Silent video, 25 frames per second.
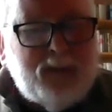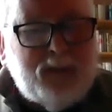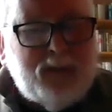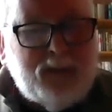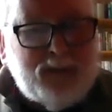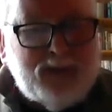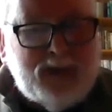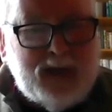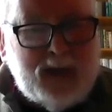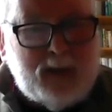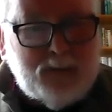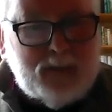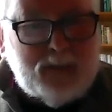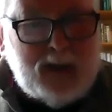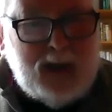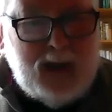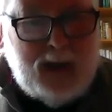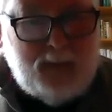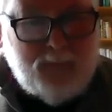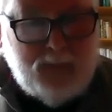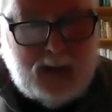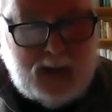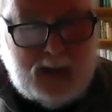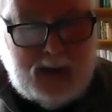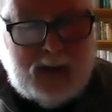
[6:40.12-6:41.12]
and James
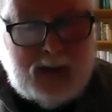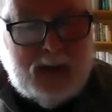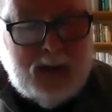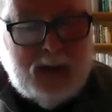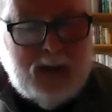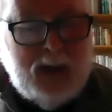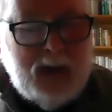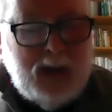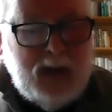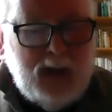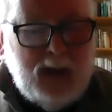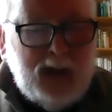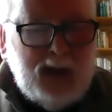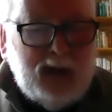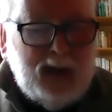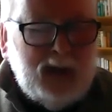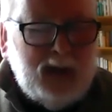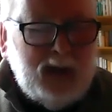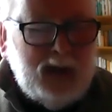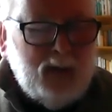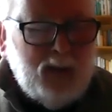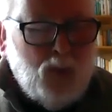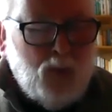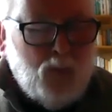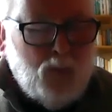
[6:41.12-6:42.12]
Cleverly
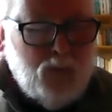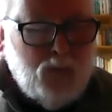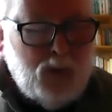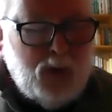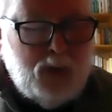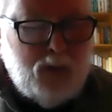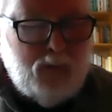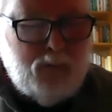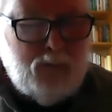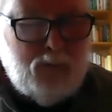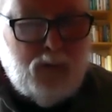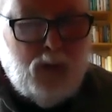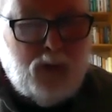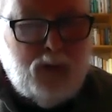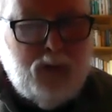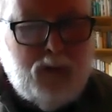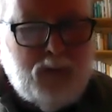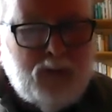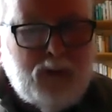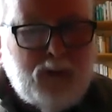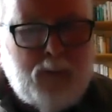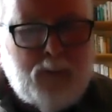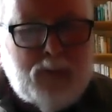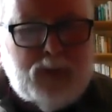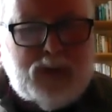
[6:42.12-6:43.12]
over in
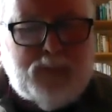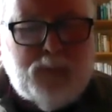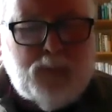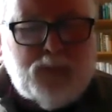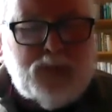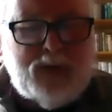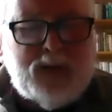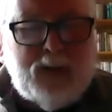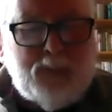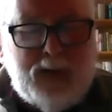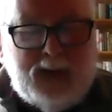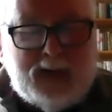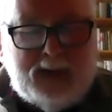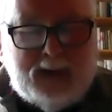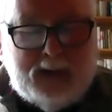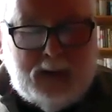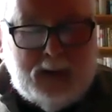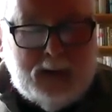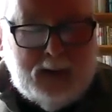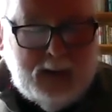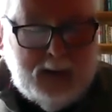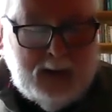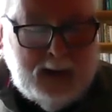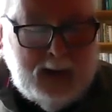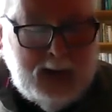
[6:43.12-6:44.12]
London. They were supposed to
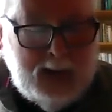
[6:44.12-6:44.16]
meet